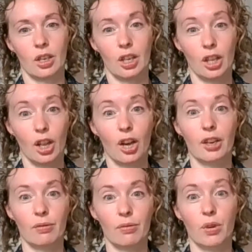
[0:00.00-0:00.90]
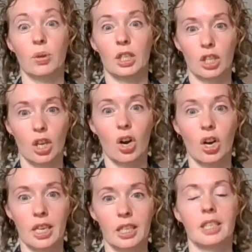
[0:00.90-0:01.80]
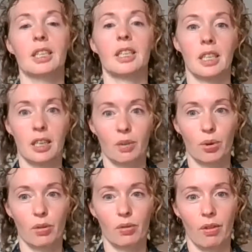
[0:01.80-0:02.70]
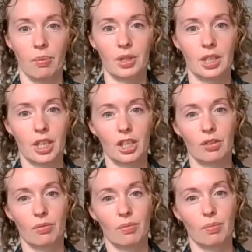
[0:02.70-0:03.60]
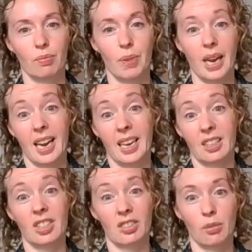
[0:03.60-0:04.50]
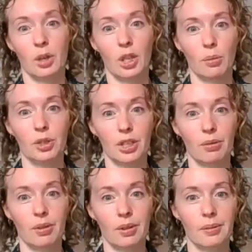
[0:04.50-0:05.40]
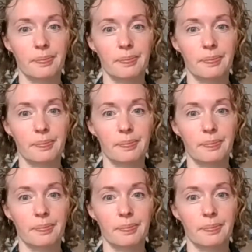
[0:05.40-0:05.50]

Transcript: a lot of focus on improving representation by activists from the global south.